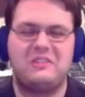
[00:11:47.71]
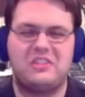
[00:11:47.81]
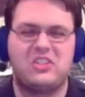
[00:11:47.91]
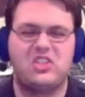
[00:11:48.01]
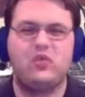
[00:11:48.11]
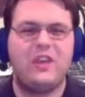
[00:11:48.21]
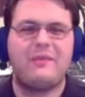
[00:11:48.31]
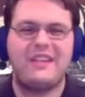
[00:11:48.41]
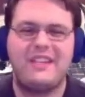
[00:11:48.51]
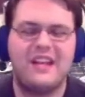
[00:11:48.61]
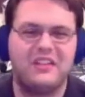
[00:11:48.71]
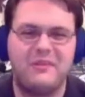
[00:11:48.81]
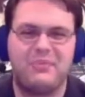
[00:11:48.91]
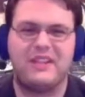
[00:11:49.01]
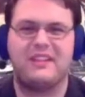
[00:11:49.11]
scream and yell
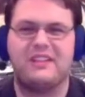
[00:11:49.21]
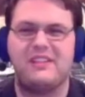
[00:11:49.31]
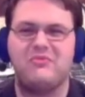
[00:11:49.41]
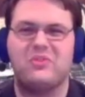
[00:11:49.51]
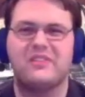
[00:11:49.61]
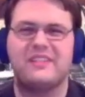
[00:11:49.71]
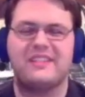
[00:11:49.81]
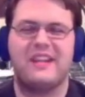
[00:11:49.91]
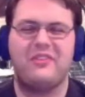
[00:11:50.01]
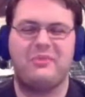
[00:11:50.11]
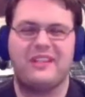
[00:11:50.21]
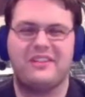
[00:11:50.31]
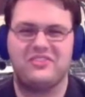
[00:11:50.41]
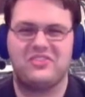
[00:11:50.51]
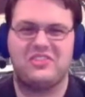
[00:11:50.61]
impotently, whereas everybody
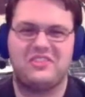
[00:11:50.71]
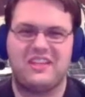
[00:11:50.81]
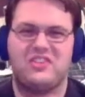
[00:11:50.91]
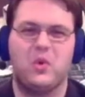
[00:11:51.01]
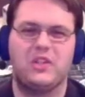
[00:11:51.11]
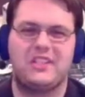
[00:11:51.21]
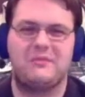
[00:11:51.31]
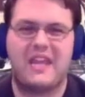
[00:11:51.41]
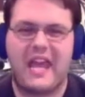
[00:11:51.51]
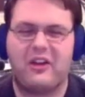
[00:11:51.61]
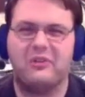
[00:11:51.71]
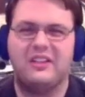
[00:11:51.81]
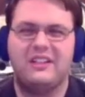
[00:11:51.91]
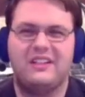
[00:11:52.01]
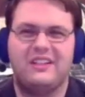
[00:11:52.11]
else just ignores him now.
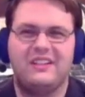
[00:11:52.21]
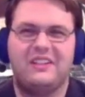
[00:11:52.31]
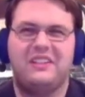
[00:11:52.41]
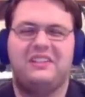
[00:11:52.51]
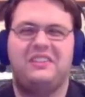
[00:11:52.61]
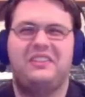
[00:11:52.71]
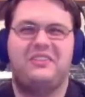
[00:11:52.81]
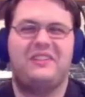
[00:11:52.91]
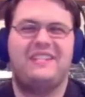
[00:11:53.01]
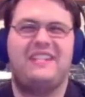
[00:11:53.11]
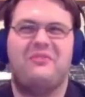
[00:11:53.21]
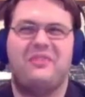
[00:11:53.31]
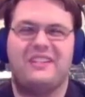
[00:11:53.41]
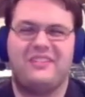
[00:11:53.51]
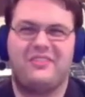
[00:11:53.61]
No idea
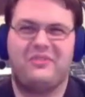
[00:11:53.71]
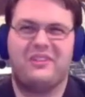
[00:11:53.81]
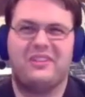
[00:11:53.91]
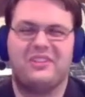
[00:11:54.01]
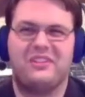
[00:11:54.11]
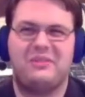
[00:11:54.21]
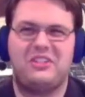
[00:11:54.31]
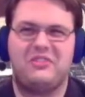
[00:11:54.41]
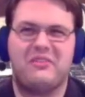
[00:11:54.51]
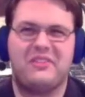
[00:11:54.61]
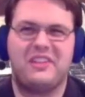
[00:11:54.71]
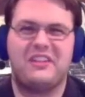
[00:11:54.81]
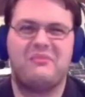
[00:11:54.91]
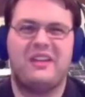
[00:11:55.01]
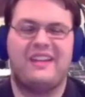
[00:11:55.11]
what they're going to be doing with
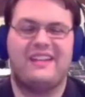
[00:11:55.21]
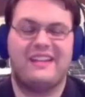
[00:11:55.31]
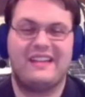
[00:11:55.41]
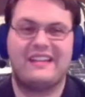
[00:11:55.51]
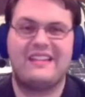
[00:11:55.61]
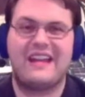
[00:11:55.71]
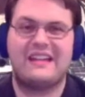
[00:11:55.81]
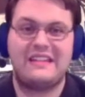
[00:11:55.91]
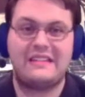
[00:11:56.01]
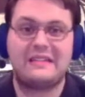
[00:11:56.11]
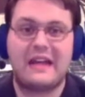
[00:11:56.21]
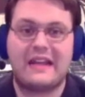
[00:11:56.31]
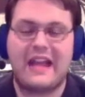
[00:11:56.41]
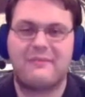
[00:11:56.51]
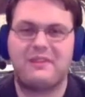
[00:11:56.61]
him, and yeah, he's not
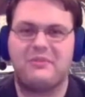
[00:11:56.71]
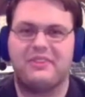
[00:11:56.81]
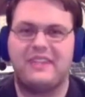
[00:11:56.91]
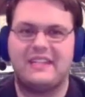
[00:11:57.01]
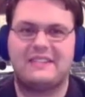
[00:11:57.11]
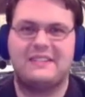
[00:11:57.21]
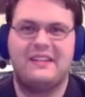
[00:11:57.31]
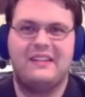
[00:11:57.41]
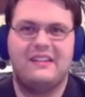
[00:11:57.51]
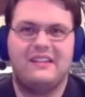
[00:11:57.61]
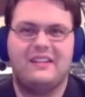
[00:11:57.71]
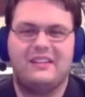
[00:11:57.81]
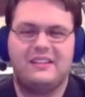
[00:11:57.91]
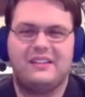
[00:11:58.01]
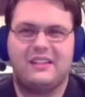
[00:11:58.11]
happy with this.
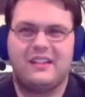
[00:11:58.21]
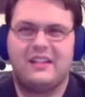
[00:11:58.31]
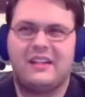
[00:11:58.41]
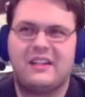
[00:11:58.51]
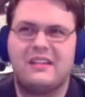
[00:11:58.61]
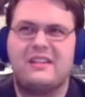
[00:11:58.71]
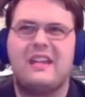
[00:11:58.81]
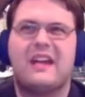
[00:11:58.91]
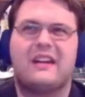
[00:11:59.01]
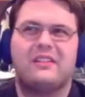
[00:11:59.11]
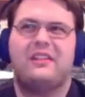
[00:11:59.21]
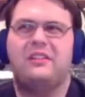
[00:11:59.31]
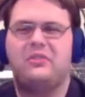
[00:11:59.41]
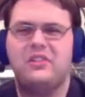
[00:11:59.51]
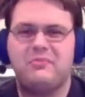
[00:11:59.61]
And yeah,
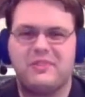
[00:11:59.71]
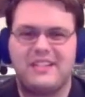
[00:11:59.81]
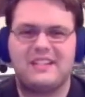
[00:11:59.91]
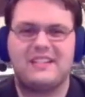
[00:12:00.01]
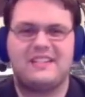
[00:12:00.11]
in order to protect his